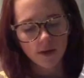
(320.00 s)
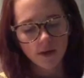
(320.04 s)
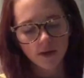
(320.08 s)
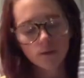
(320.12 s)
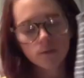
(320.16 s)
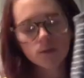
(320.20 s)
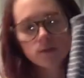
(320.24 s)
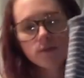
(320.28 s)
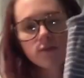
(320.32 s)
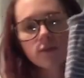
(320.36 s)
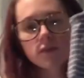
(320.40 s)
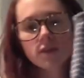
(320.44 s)
it
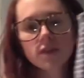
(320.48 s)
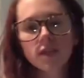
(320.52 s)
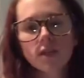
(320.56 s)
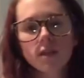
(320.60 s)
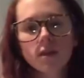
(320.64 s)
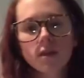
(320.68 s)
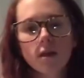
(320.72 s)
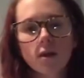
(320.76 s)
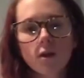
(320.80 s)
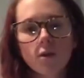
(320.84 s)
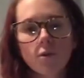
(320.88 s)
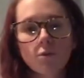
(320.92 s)
almost feels
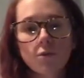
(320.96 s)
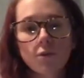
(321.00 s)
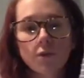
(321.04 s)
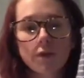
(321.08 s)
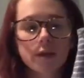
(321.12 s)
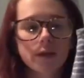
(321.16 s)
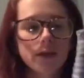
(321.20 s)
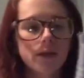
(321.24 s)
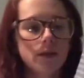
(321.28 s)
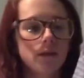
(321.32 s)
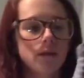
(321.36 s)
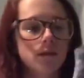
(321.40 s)
like a
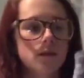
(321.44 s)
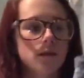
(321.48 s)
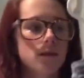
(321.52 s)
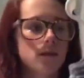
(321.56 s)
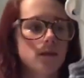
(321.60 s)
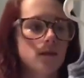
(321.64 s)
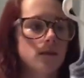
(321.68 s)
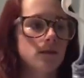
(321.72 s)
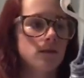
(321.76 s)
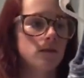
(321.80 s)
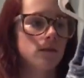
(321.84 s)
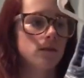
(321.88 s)
really,
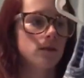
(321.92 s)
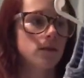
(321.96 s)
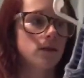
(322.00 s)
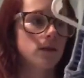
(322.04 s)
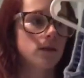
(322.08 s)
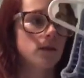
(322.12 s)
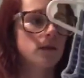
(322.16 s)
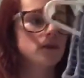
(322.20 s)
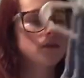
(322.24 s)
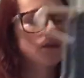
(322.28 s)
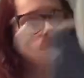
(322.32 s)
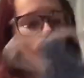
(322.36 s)

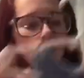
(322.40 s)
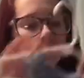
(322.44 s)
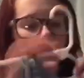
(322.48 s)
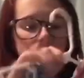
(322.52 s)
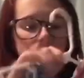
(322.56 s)
it's like a